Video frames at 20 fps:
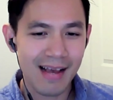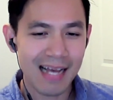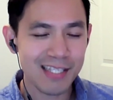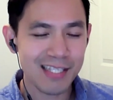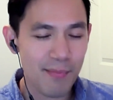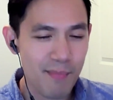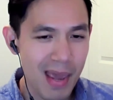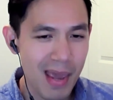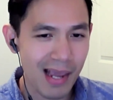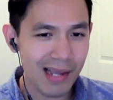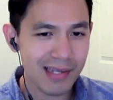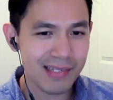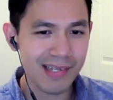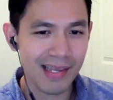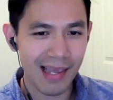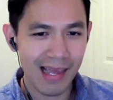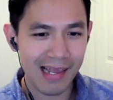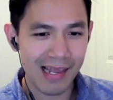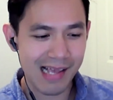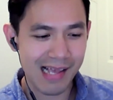as
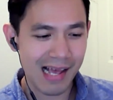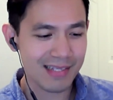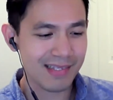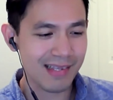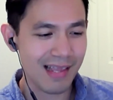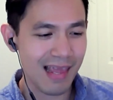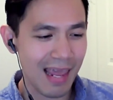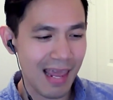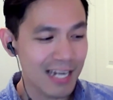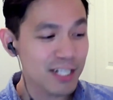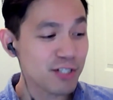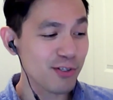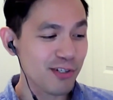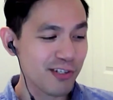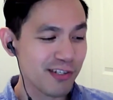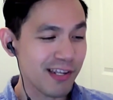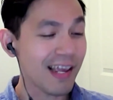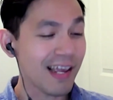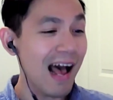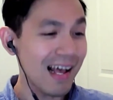amazing and as
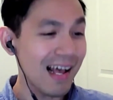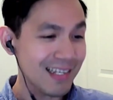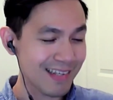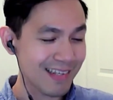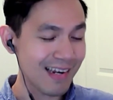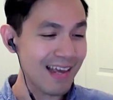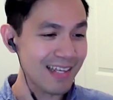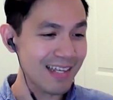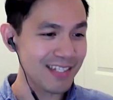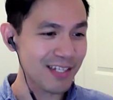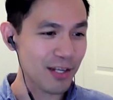interesting as it is,